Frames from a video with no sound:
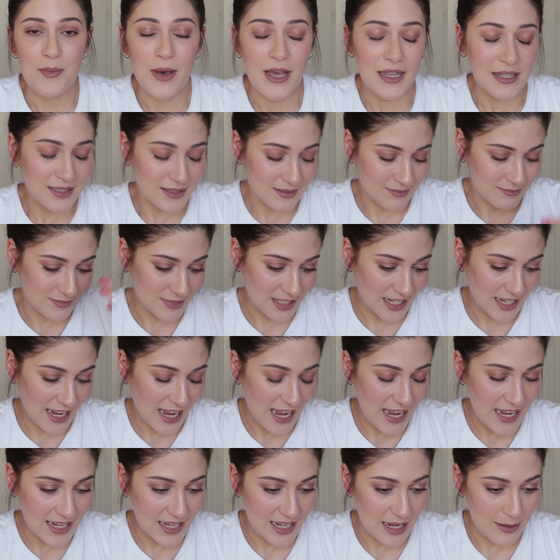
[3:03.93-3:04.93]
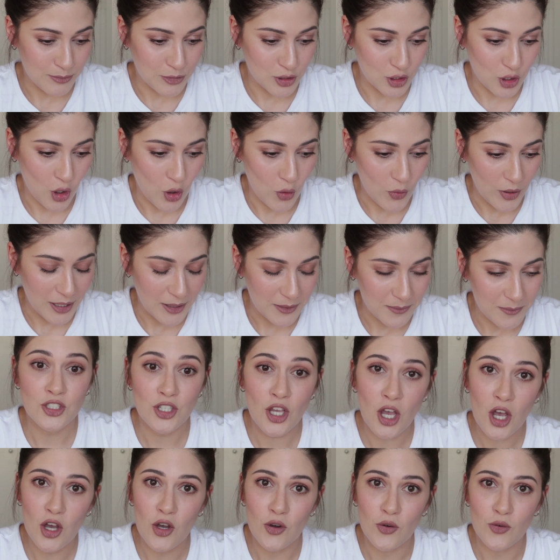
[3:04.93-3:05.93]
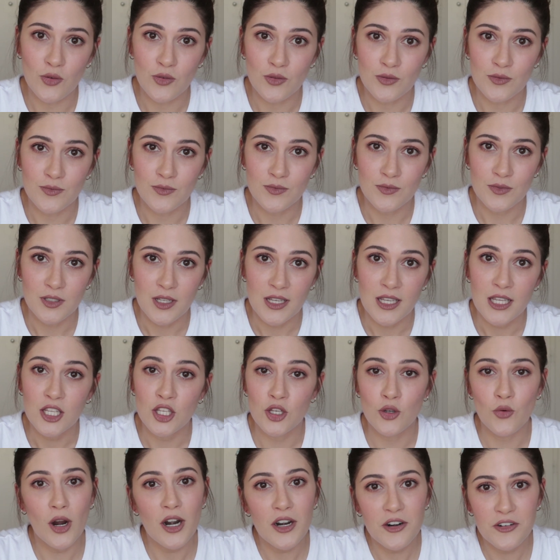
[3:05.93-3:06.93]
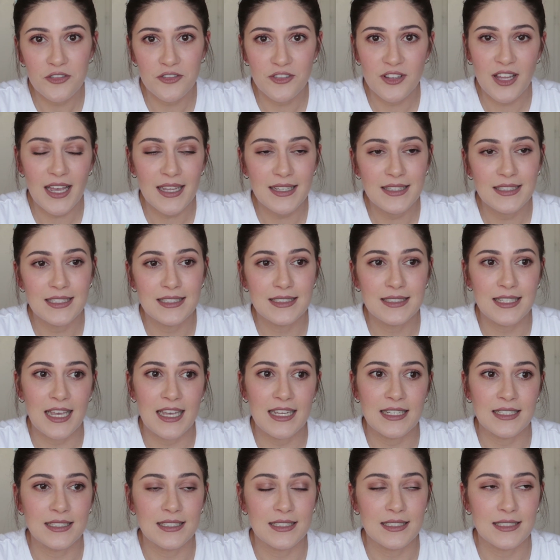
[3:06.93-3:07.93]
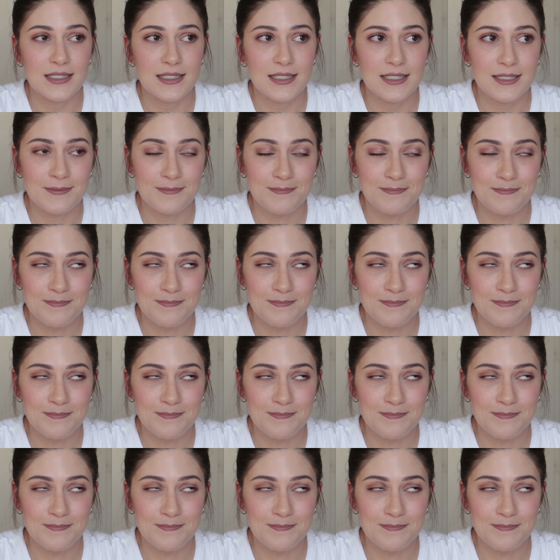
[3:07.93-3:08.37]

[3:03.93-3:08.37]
But the guy kept going. "So, you are a flight attendant?"